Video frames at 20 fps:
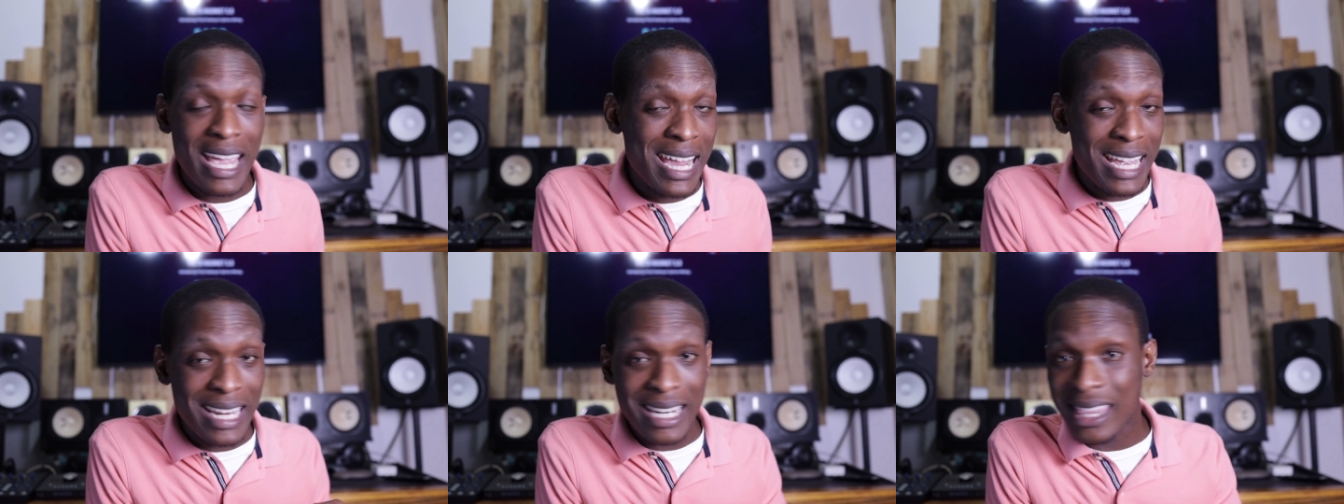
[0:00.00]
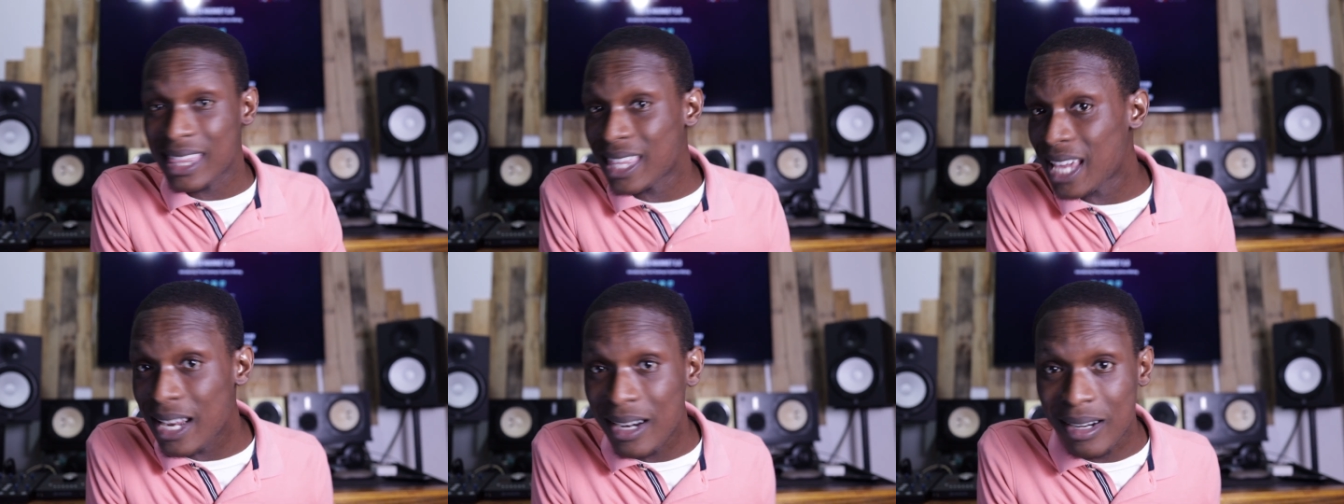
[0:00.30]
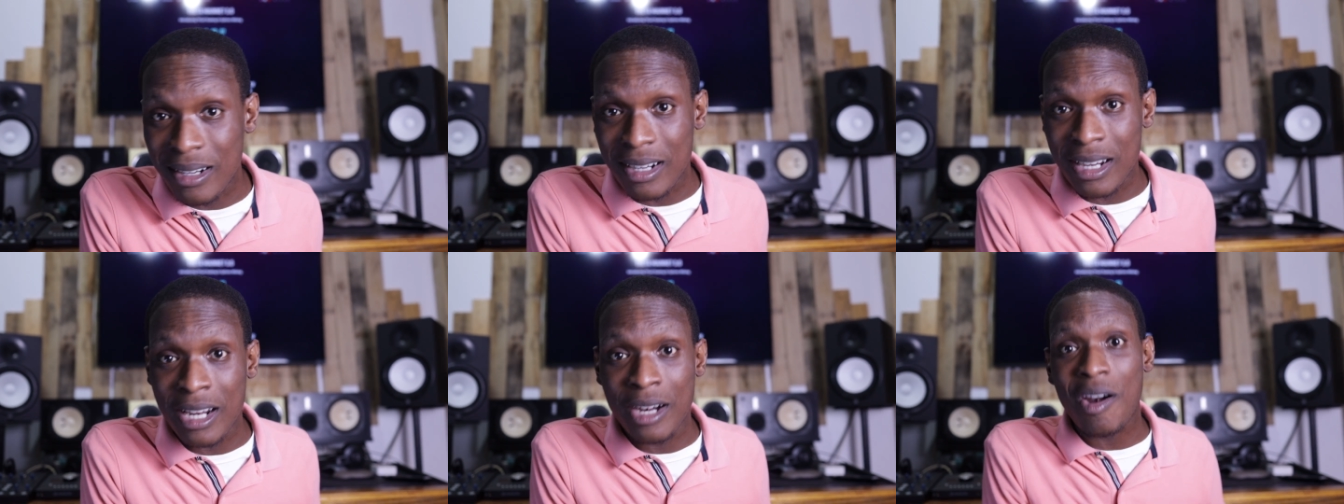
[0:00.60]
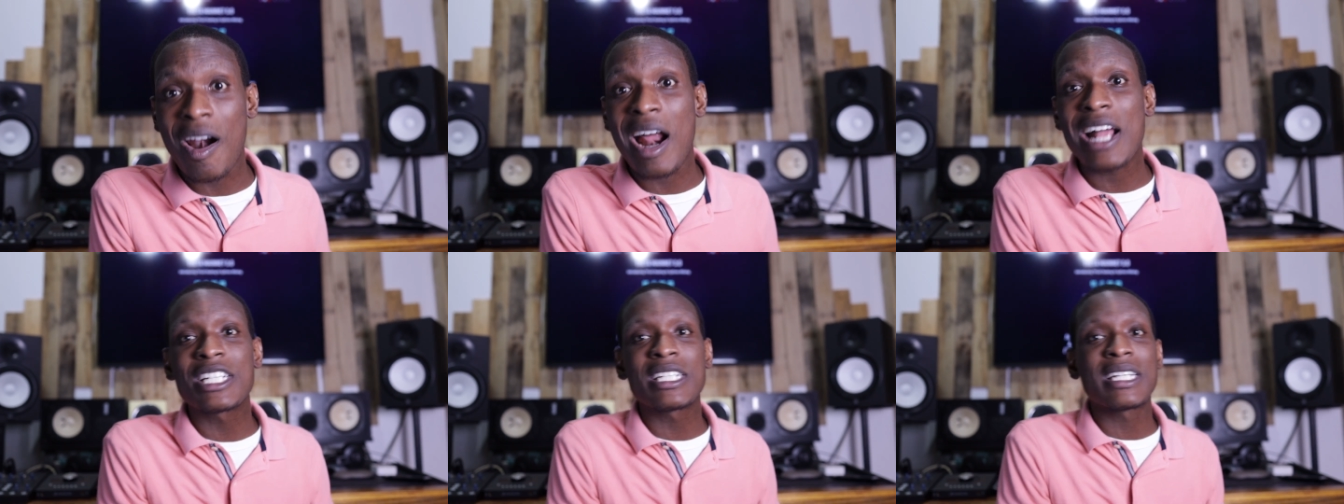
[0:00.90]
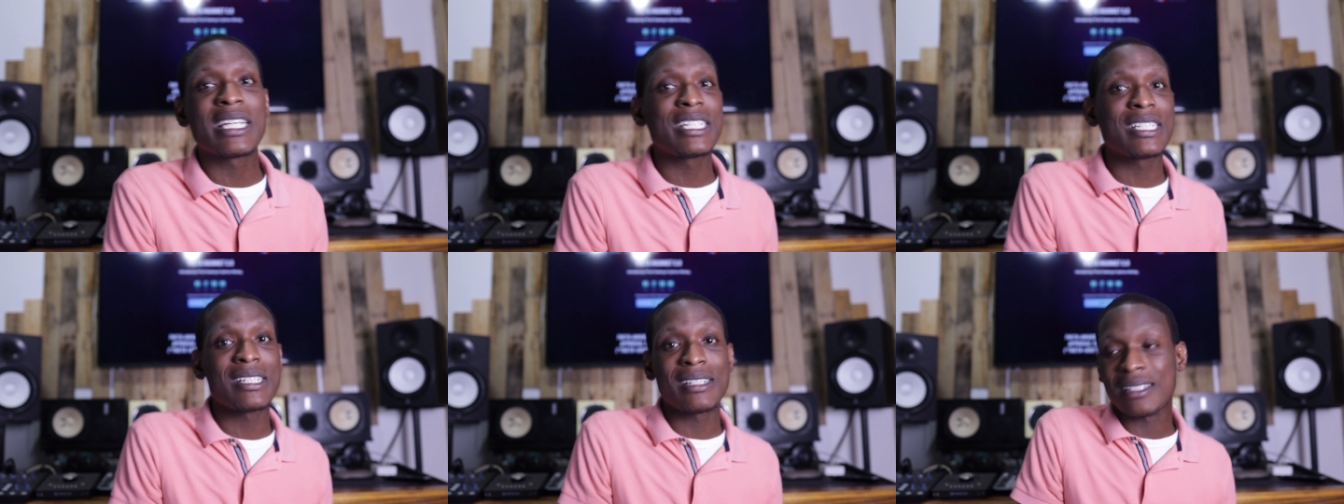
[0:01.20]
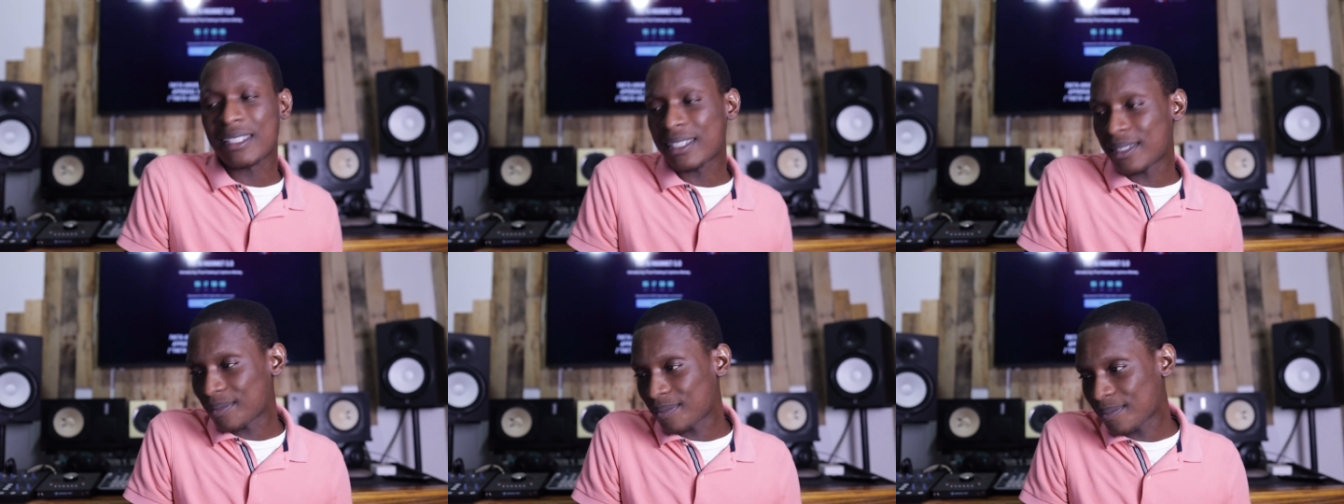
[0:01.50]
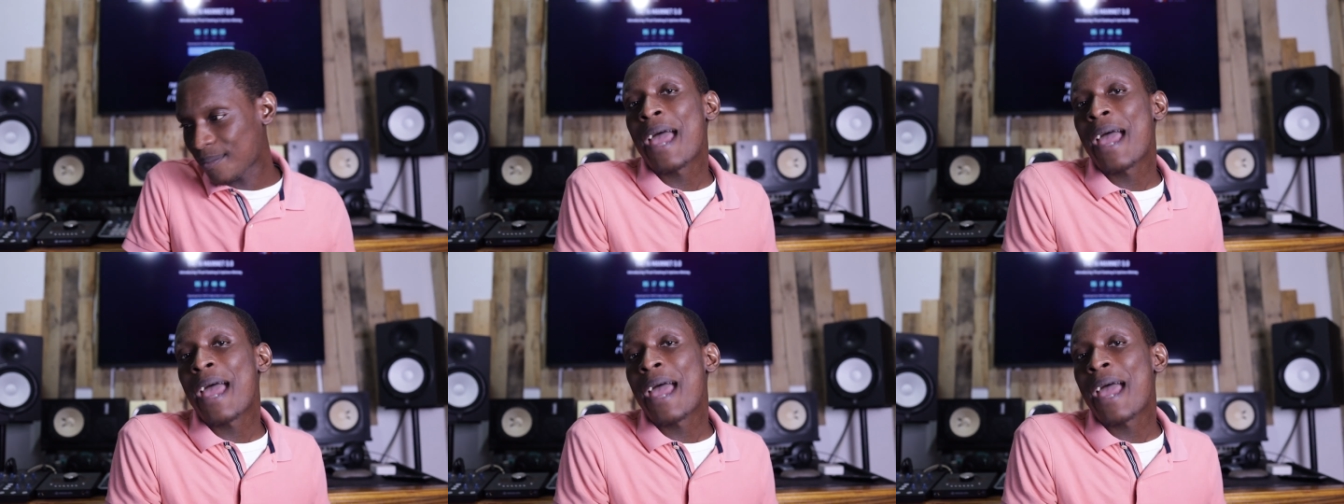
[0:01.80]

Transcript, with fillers: in Theta. Congratulations.